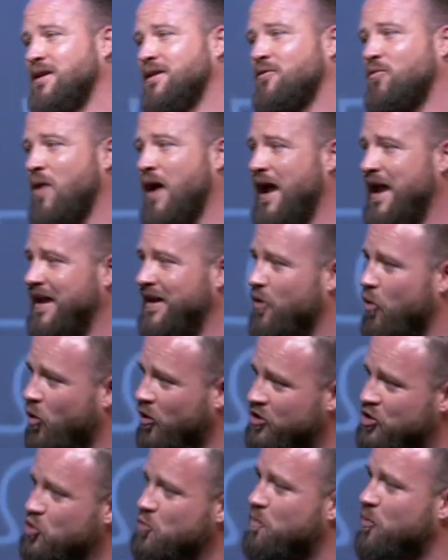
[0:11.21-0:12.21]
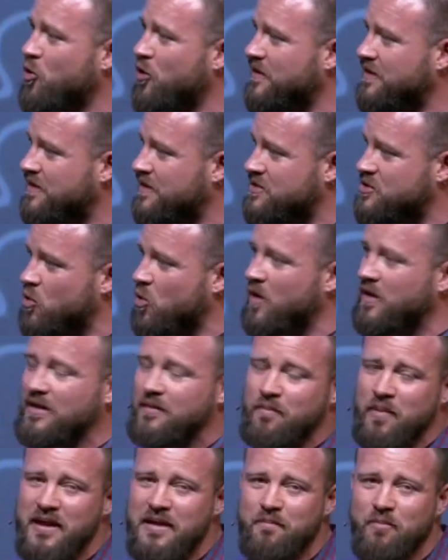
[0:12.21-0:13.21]
right, or you put the
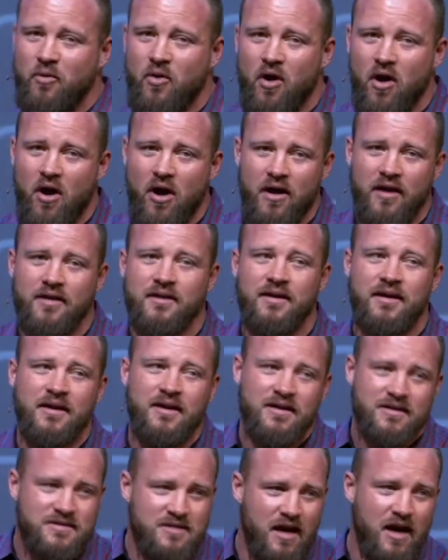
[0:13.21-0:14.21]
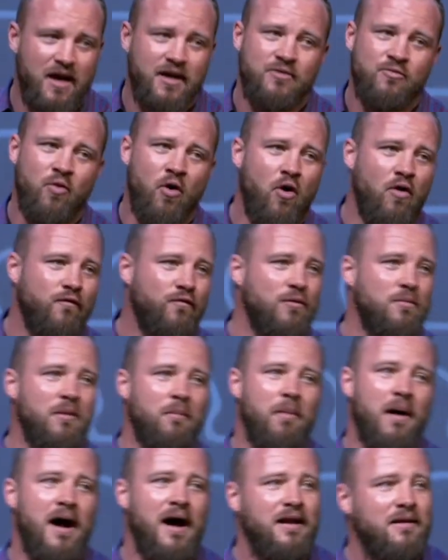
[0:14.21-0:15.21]
toilet paper on to unroll from the
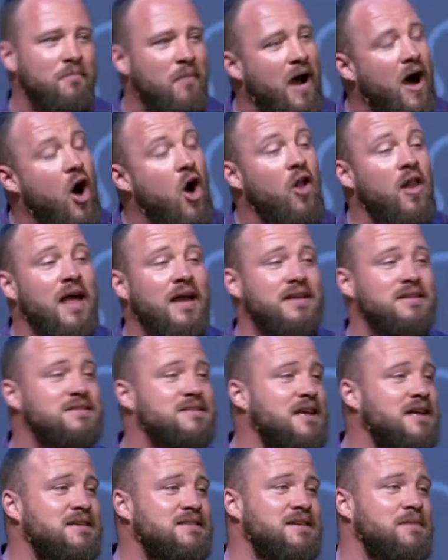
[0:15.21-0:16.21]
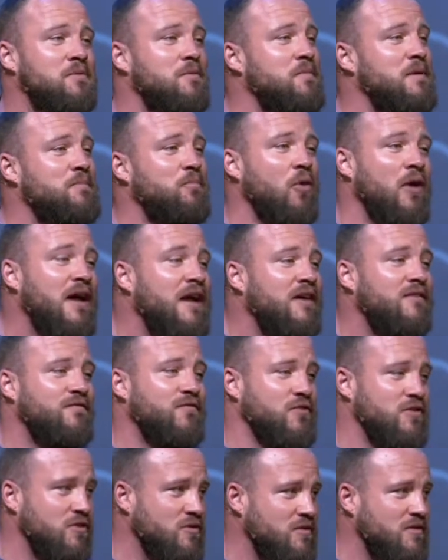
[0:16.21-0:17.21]
bottom, all I can say is I'm going to be praying
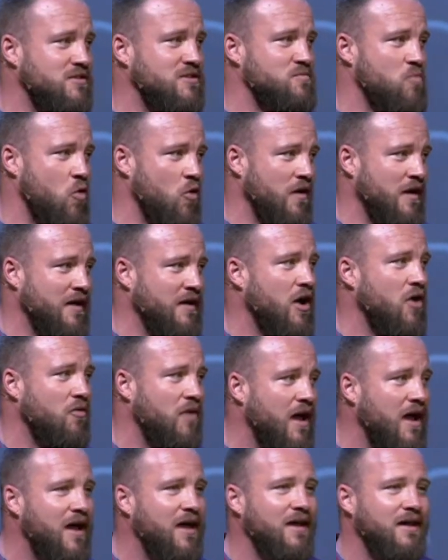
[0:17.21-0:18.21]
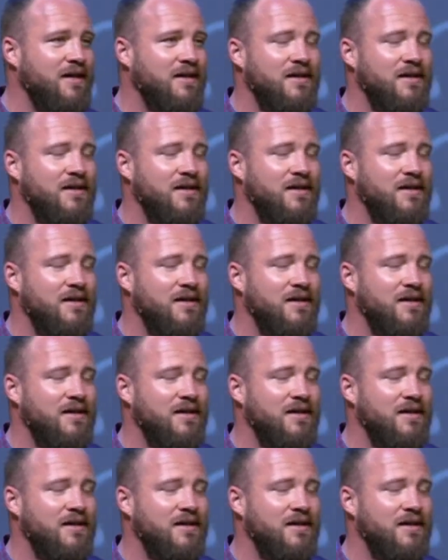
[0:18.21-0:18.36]
for you this morning, okay?